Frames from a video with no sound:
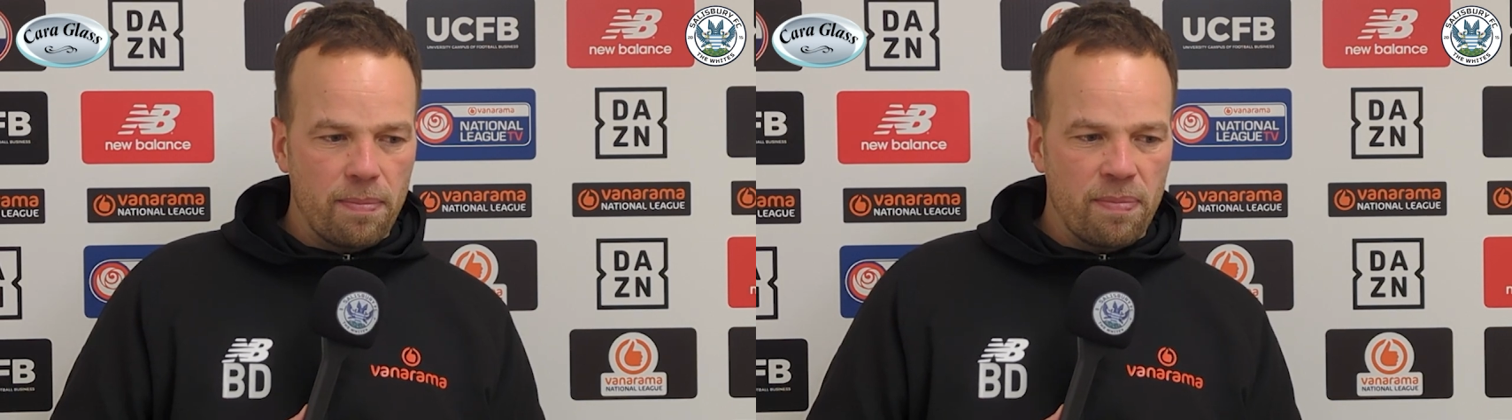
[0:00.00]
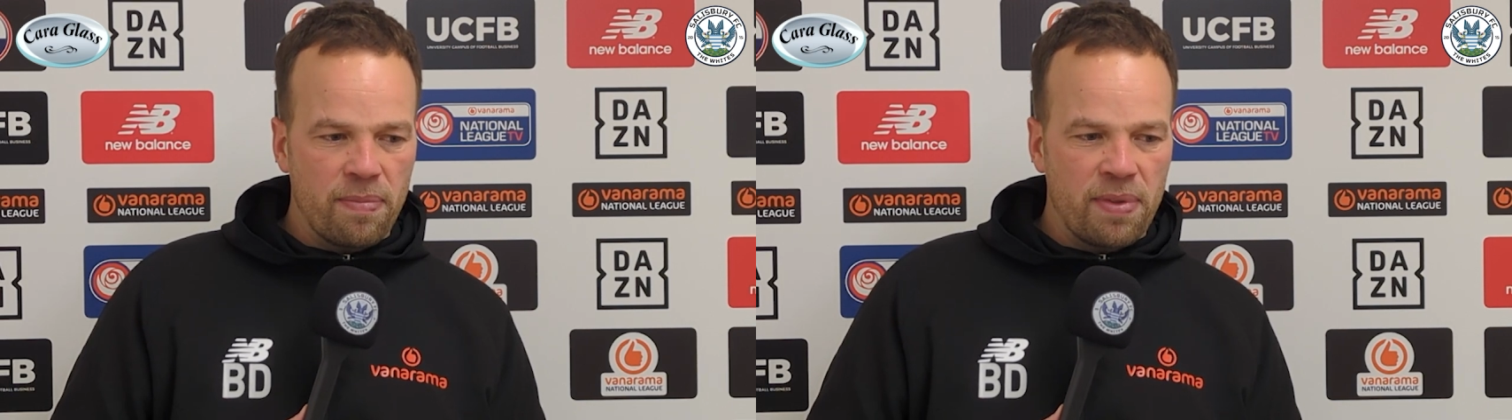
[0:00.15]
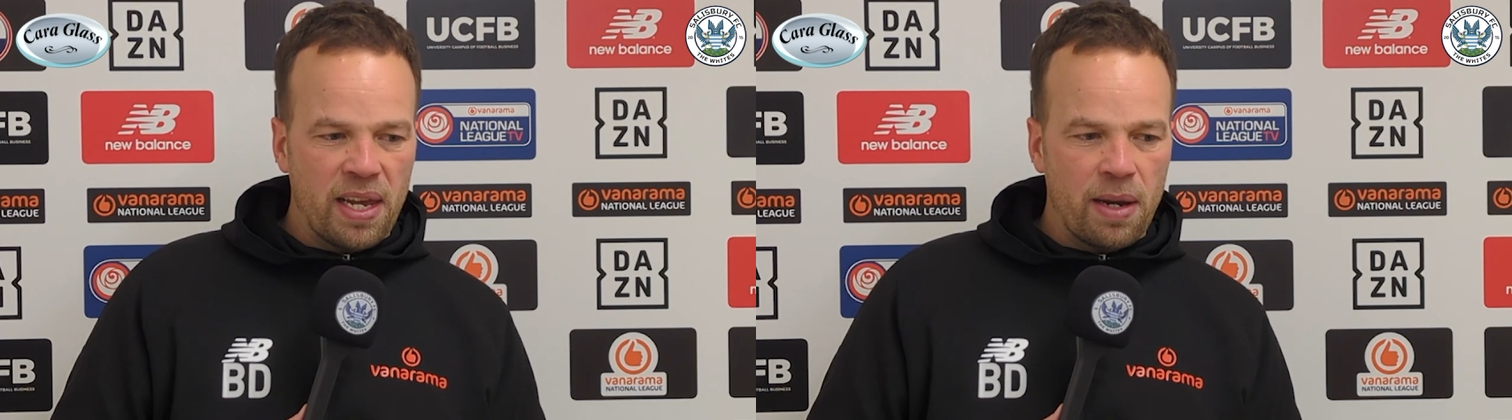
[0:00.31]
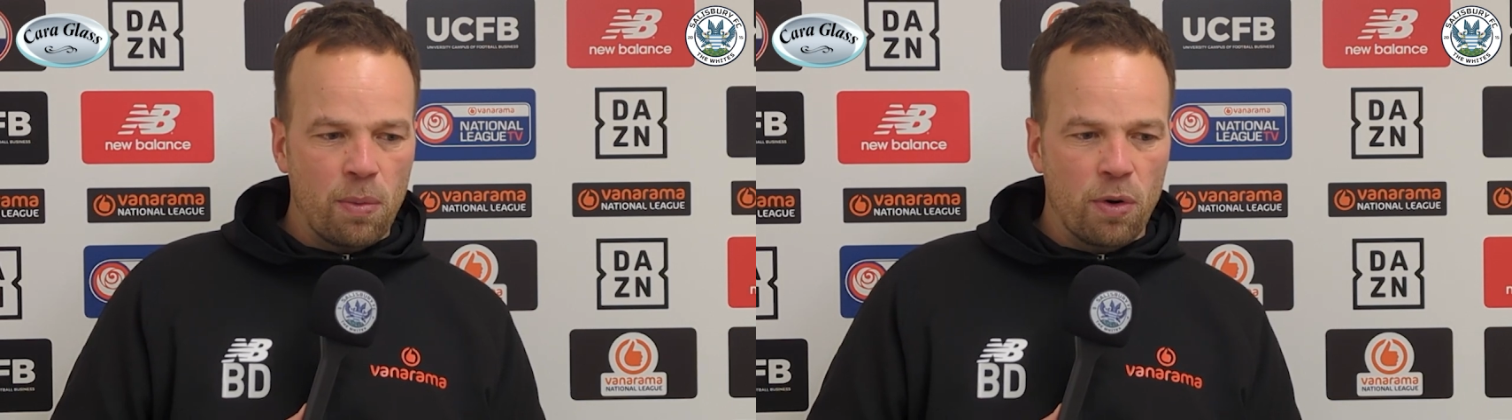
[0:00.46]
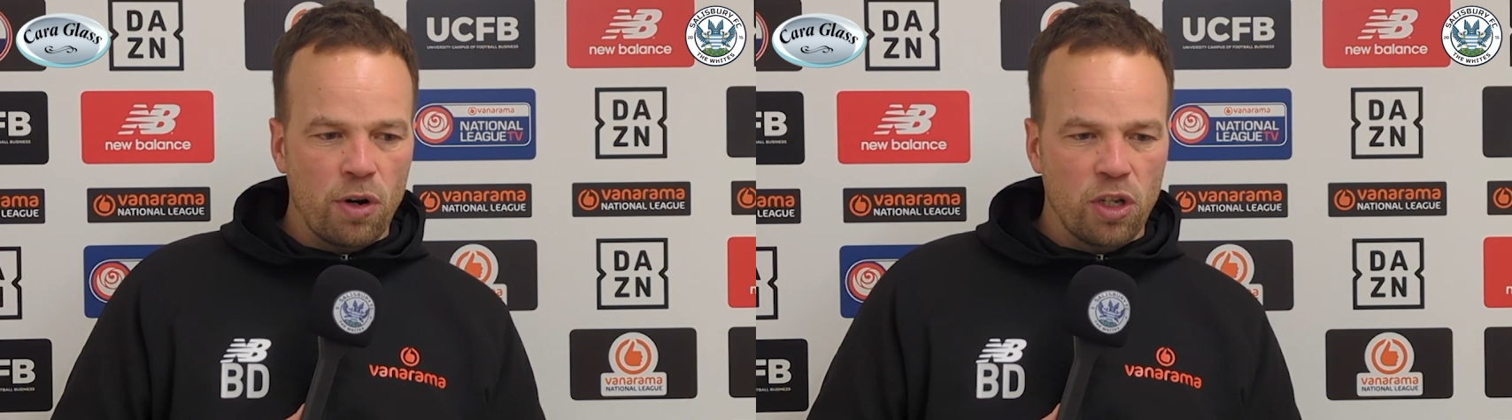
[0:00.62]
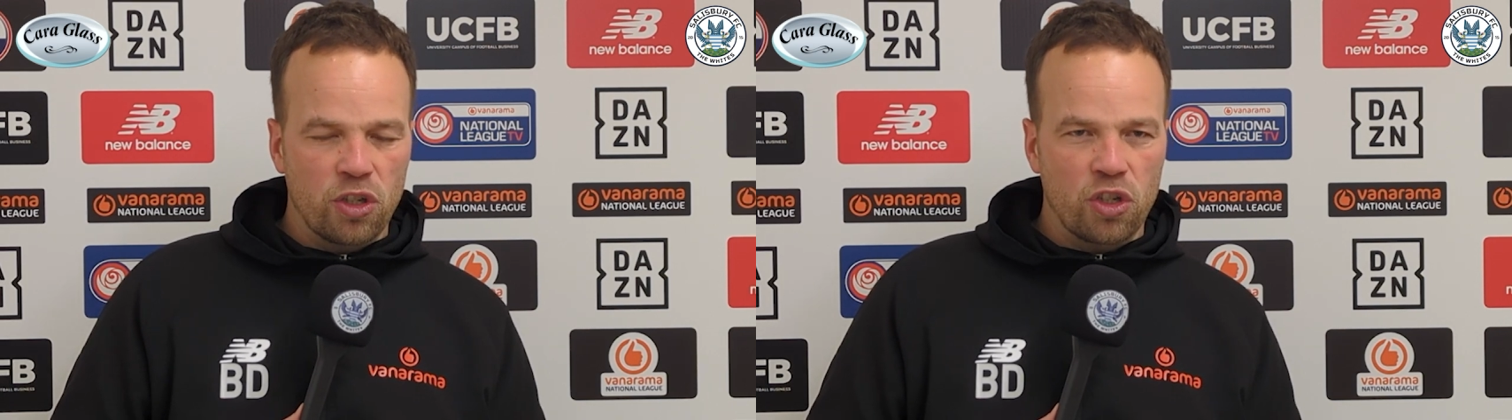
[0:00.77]
they
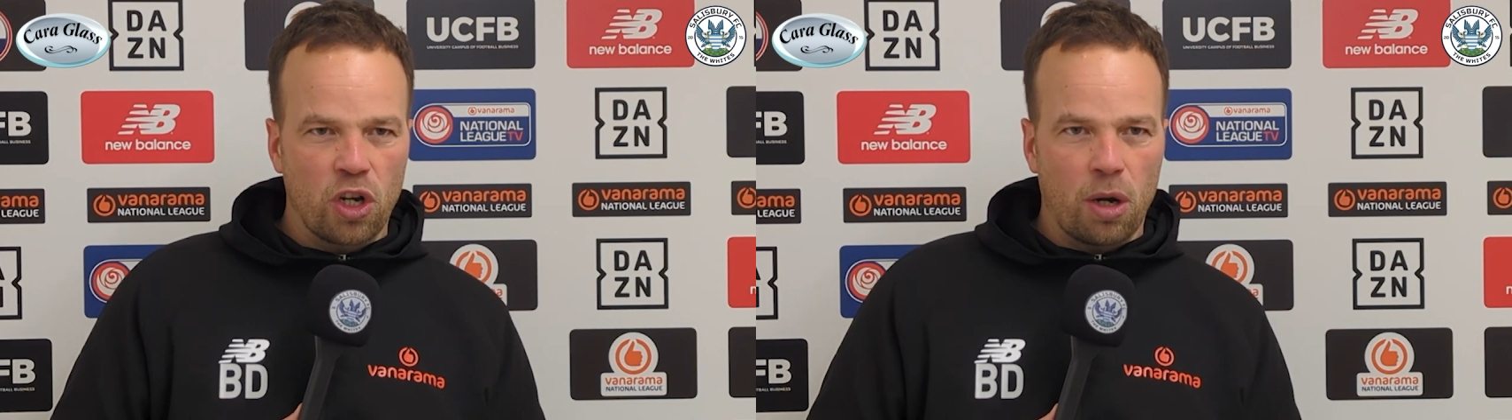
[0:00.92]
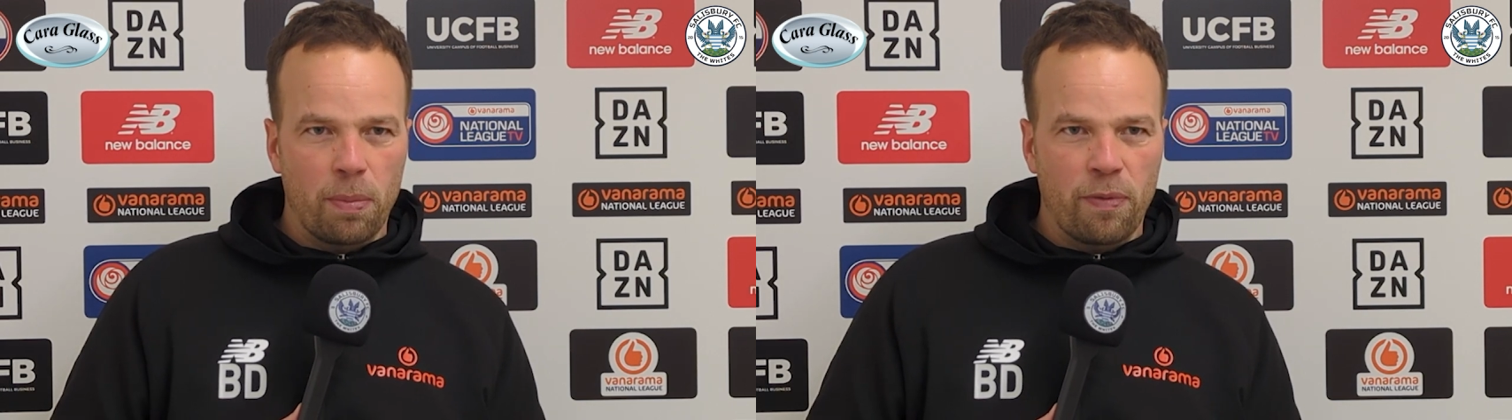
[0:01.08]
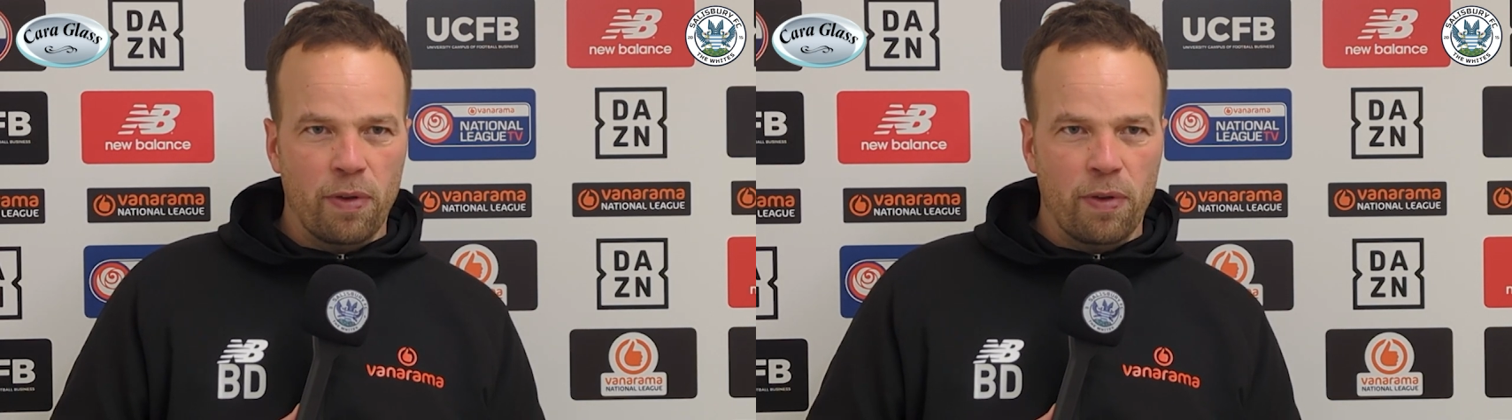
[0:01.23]
were on top